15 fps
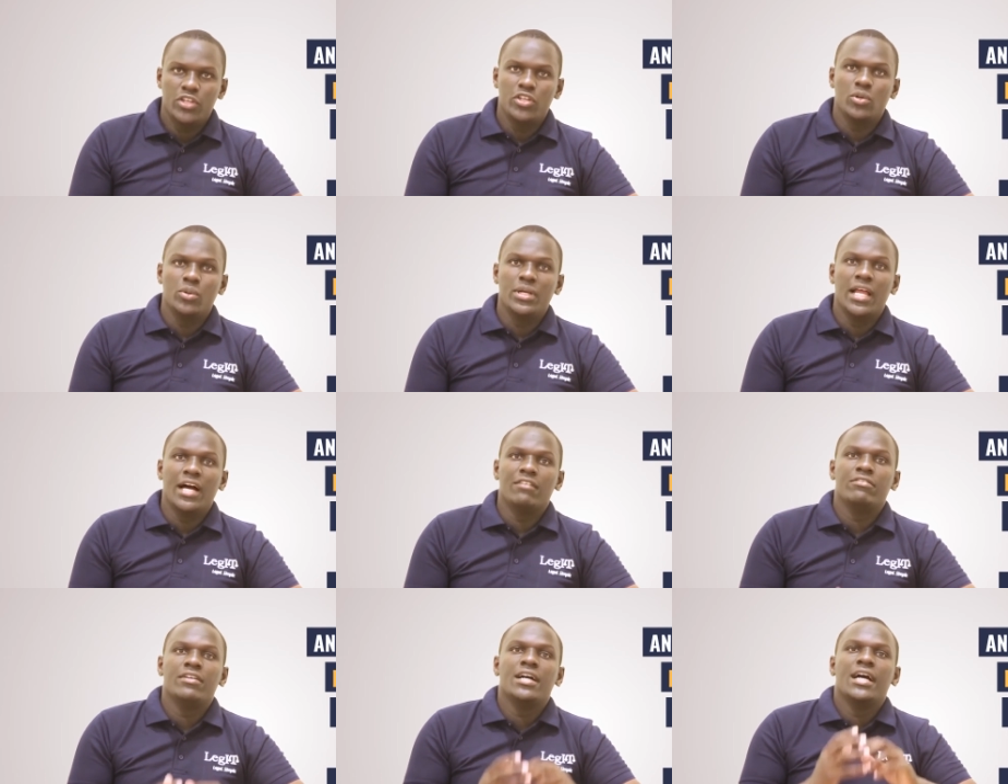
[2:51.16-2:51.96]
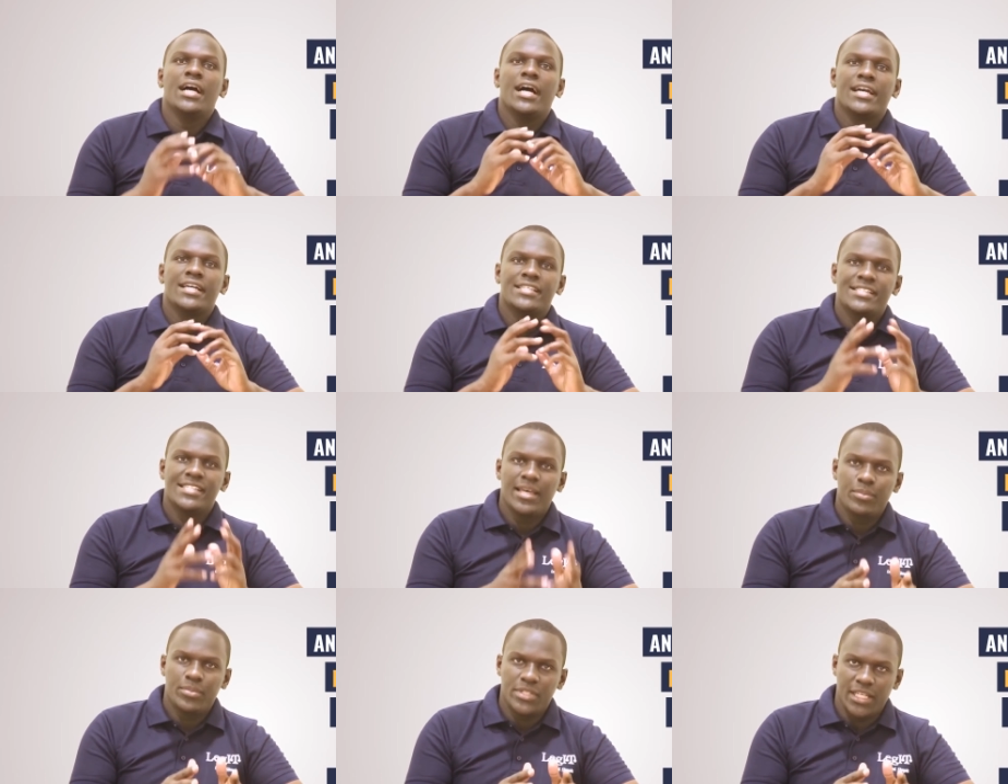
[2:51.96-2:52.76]
you will have
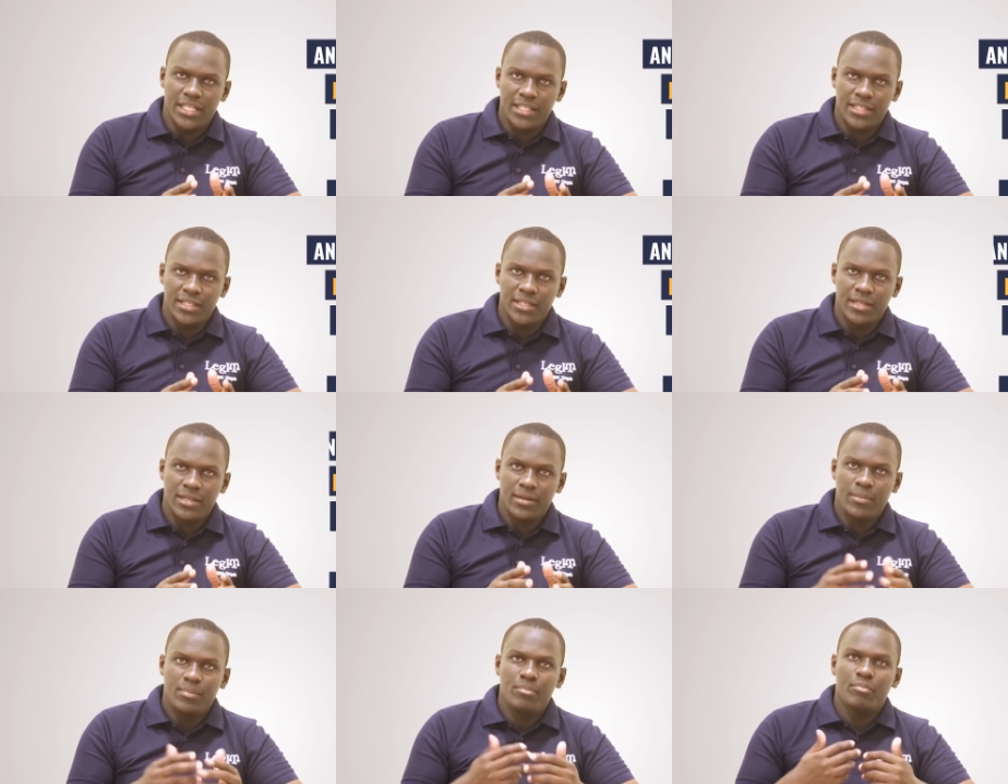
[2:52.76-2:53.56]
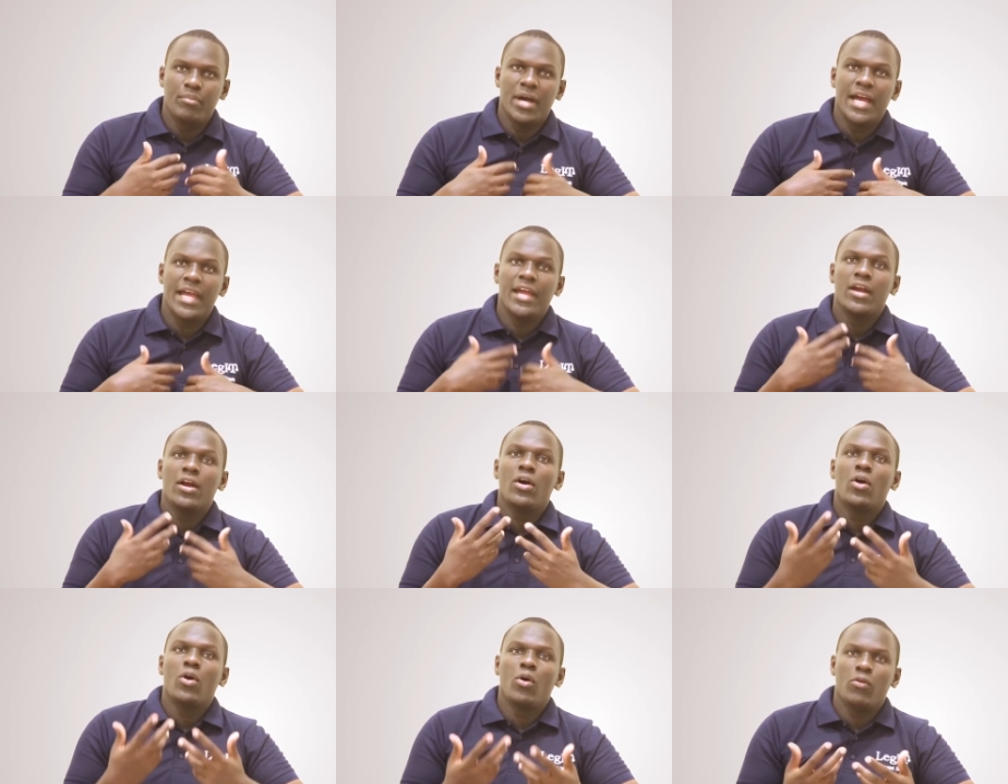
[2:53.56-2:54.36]
accepted my
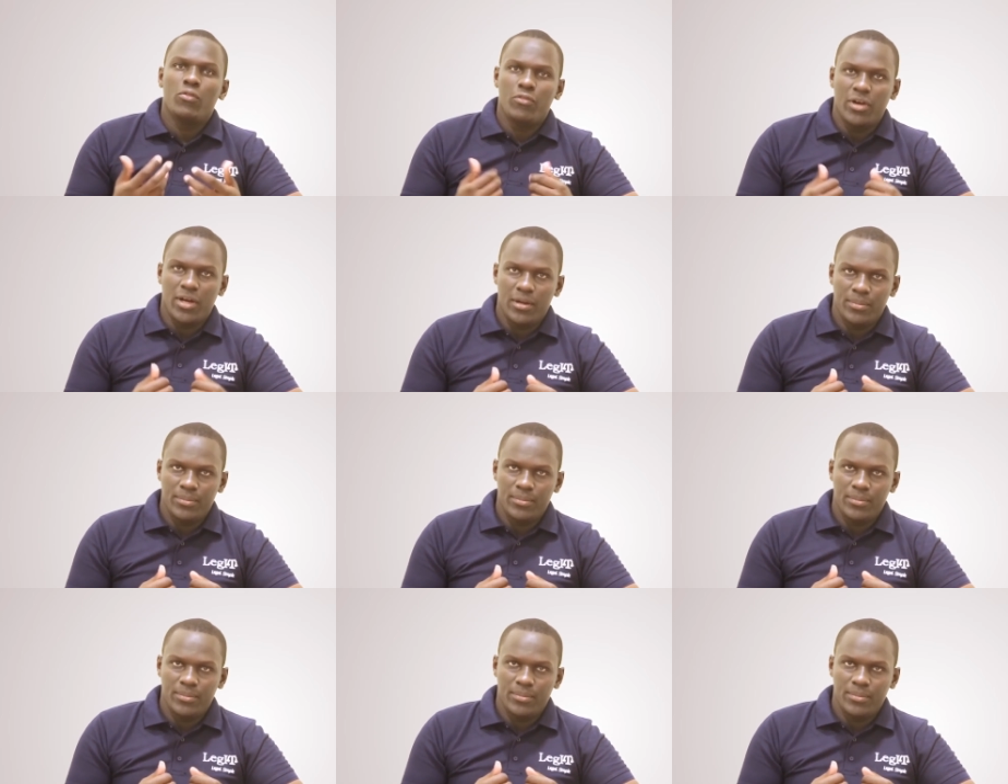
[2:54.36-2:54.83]
offer.